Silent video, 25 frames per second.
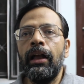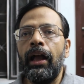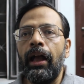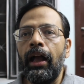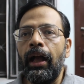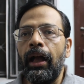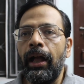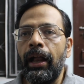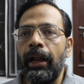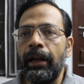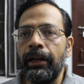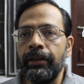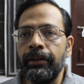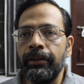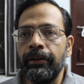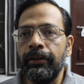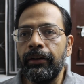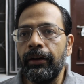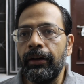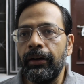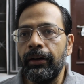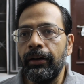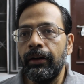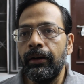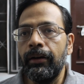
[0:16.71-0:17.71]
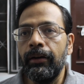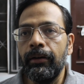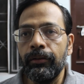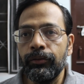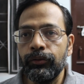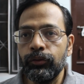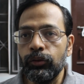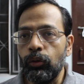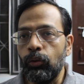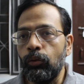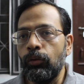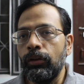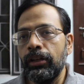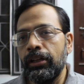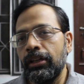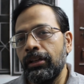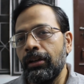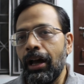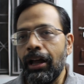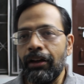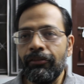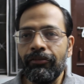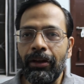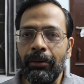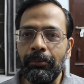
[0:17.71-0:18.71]
and so in
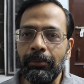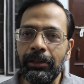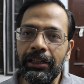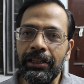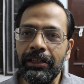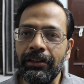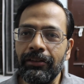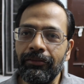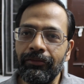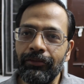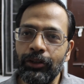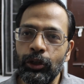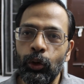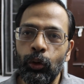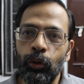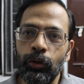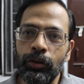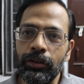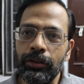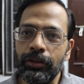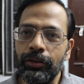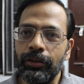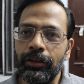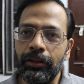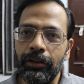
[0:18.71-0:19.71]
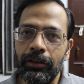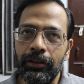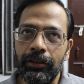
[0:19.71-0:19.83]
our family we don't.